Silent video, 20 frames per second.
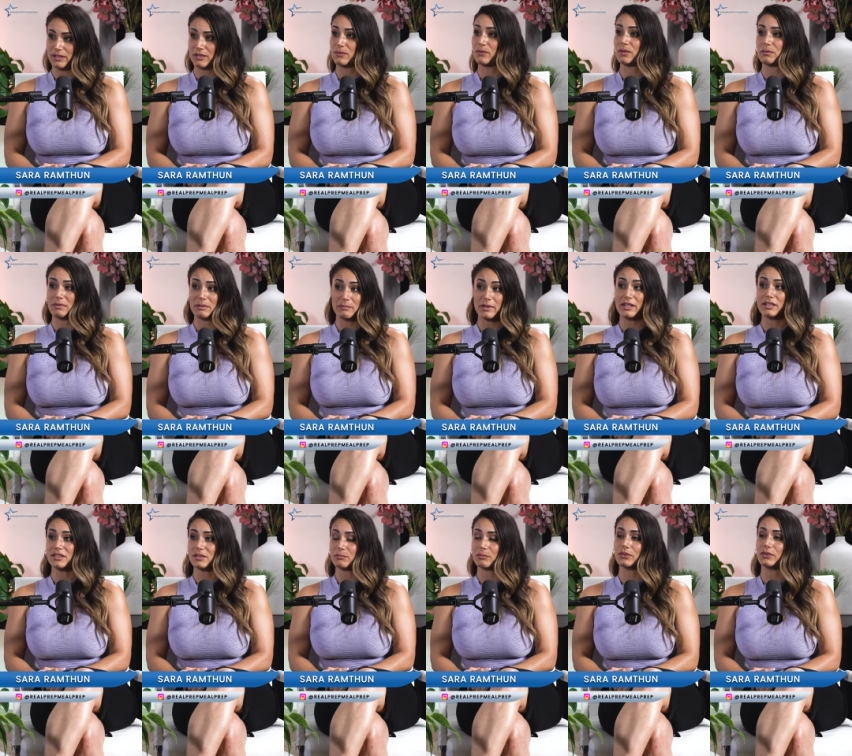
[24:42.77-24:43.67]
one of my
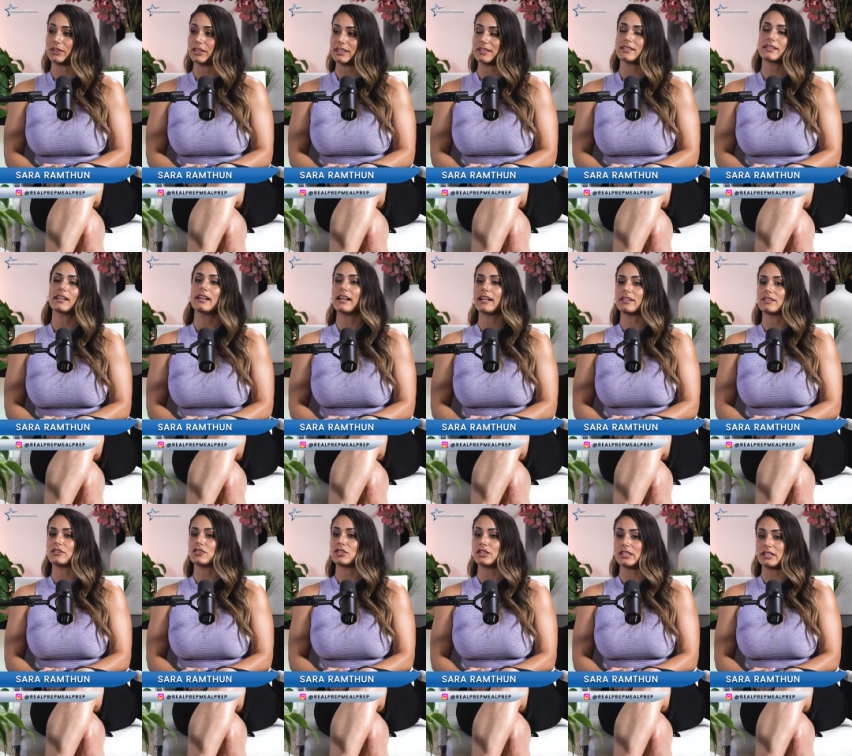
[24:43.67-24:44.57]
best employees
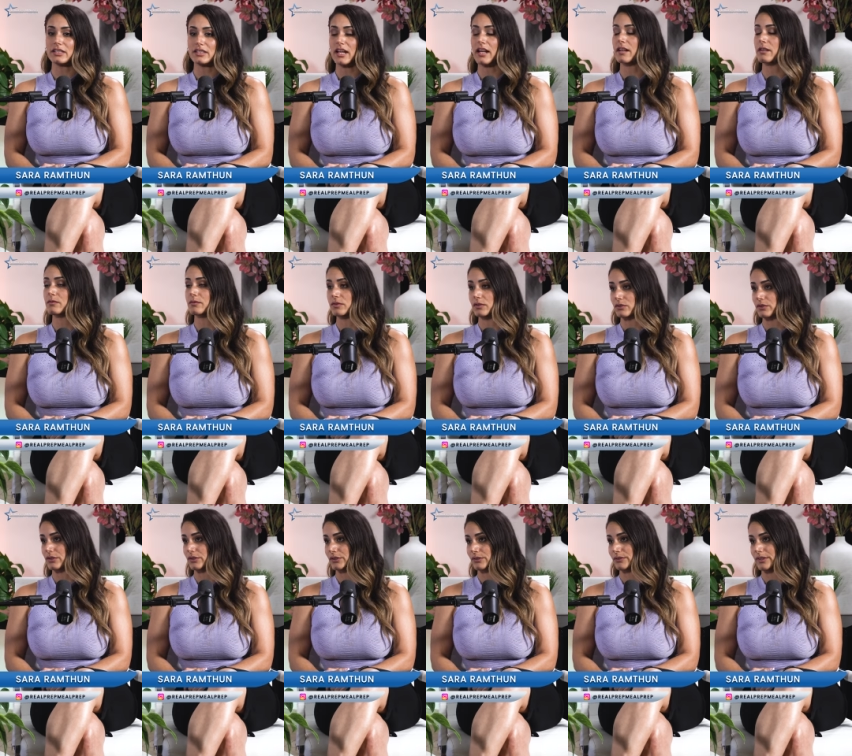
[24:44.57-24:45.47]
and she has had a full
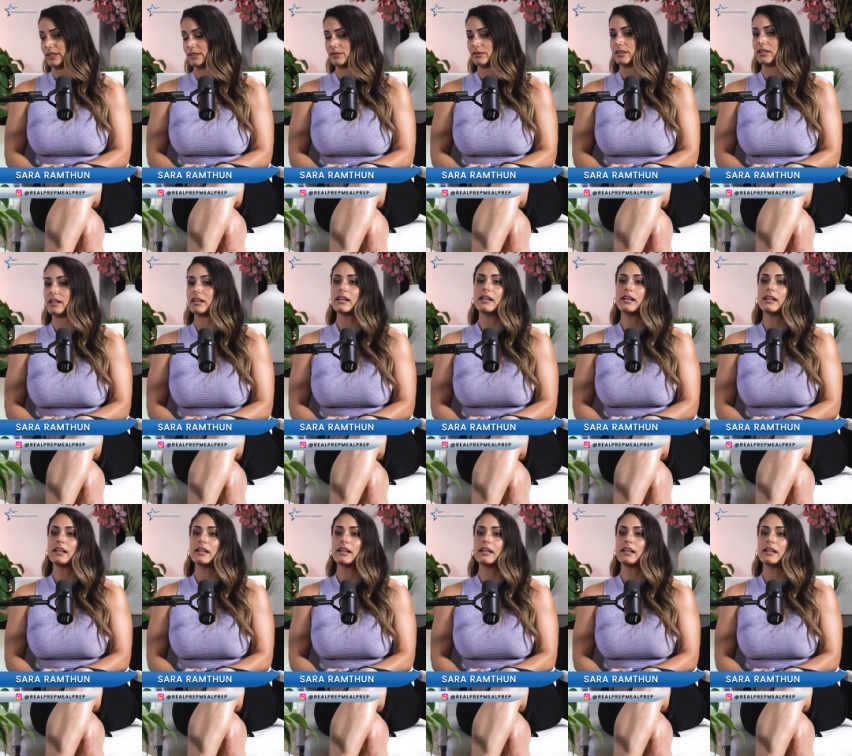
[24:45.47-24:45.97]
turnaround.